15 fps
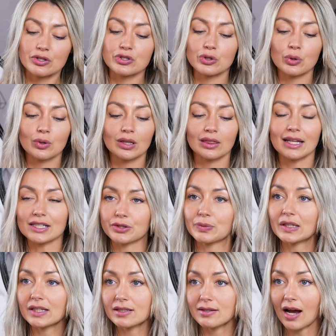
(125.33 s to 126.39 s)
So let's
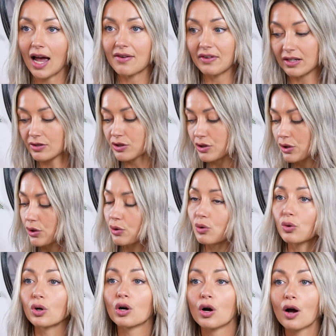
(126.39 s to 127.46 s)
really dive
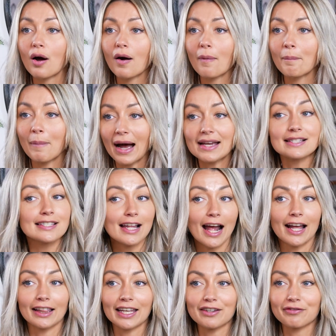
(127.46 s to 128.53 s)
into my
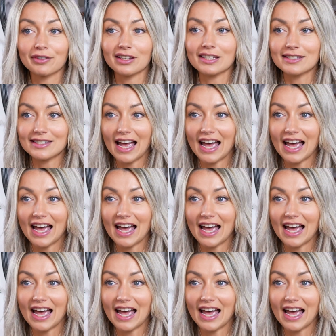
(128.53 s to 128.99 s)
styling for this